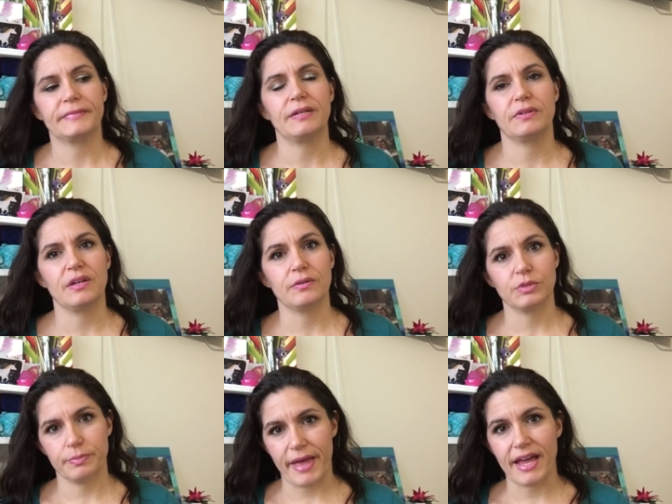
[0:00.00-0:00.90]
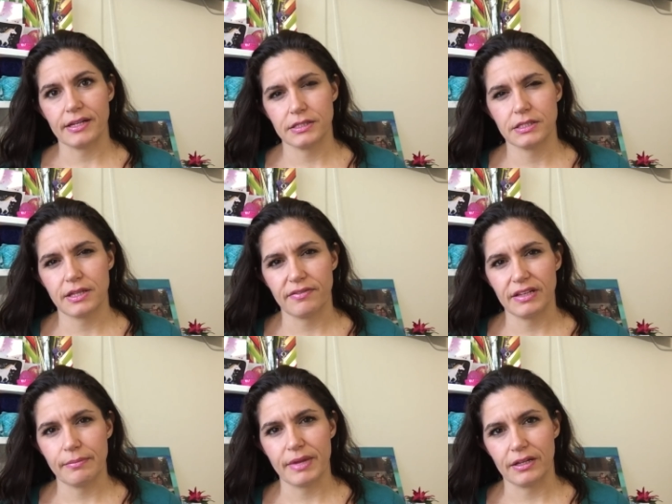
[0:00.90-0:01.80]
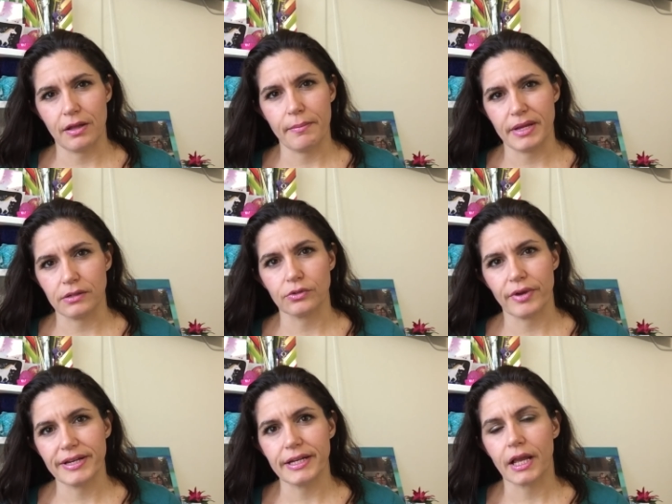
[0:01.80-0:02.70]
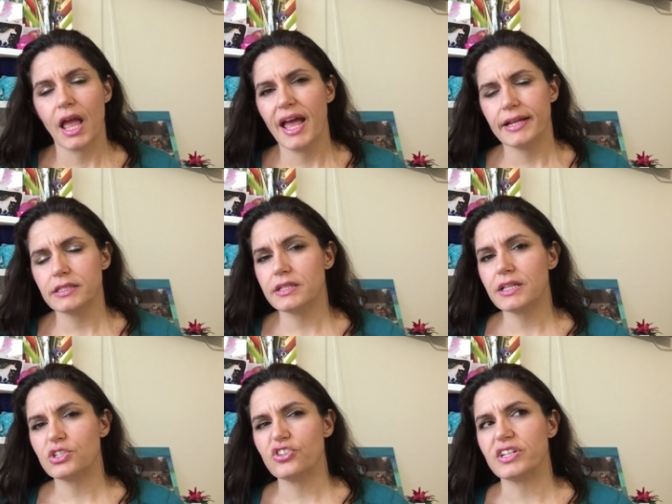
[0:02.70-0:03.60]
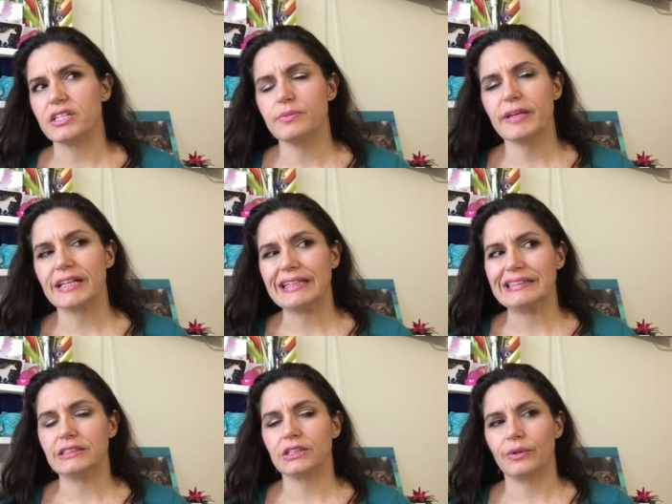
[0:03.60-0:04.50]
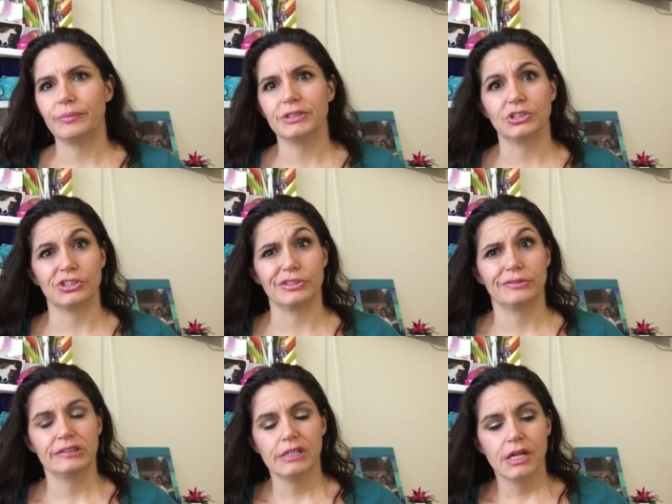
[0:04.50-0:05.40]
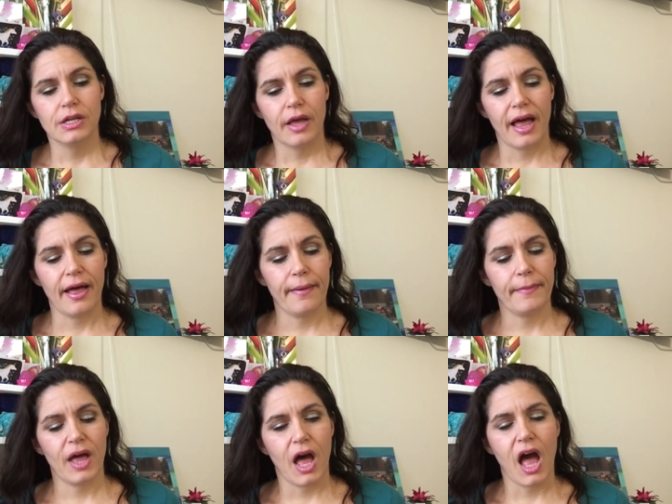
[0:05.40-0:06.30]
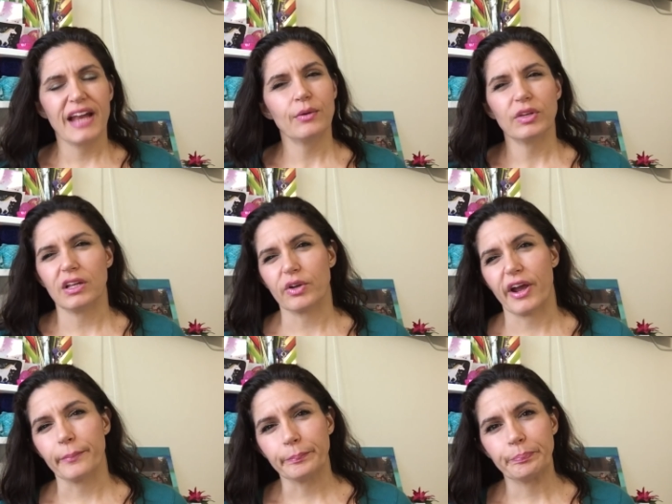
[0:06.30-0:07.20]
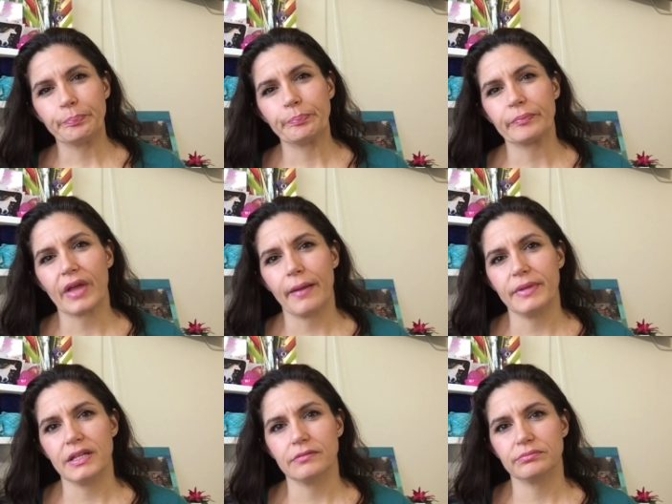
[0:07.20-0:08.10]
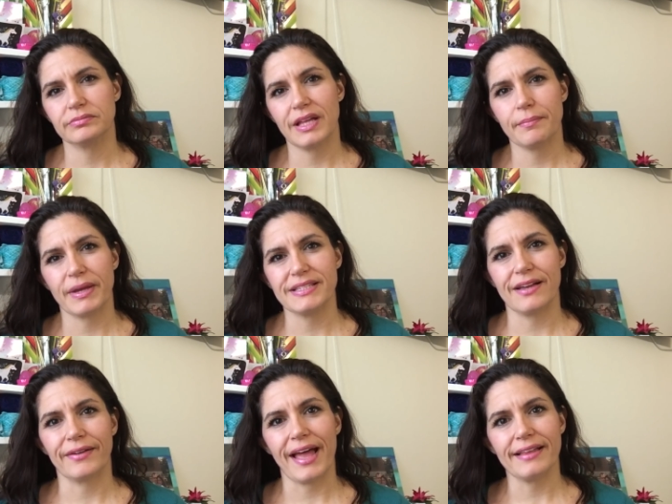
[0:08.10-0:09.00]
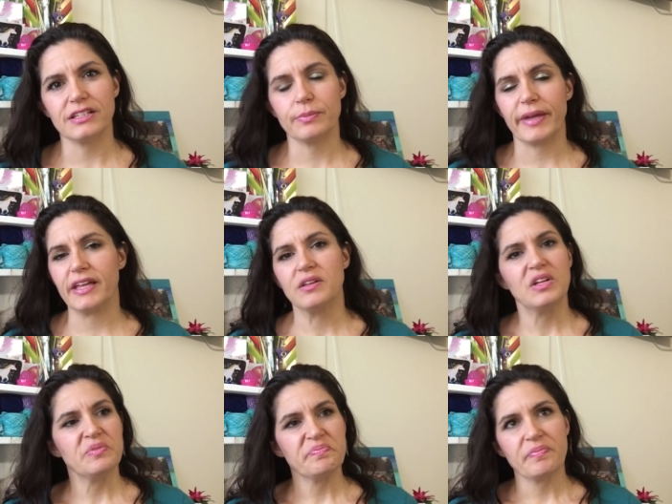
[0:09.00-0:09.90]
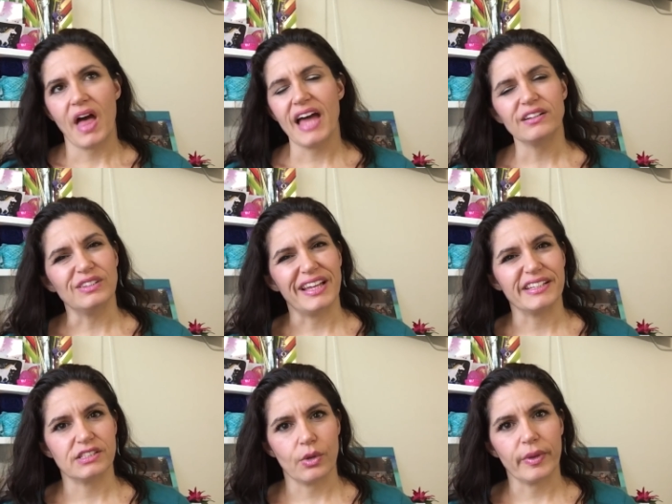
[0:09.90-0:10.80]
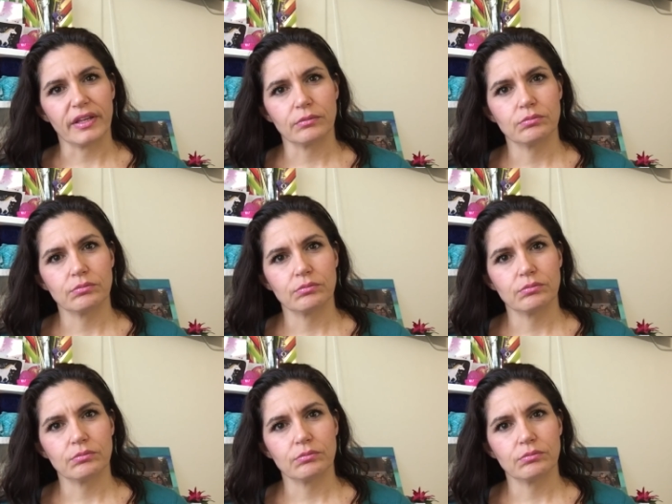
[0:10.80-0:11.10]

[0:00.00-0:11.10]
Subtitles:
It was bad. It's definitely metal on metal grinding. And it's not dirty. It's been cleaned, so I'm not sure. And I really don't care. I mean, that might sound callous, but I don't like sewing.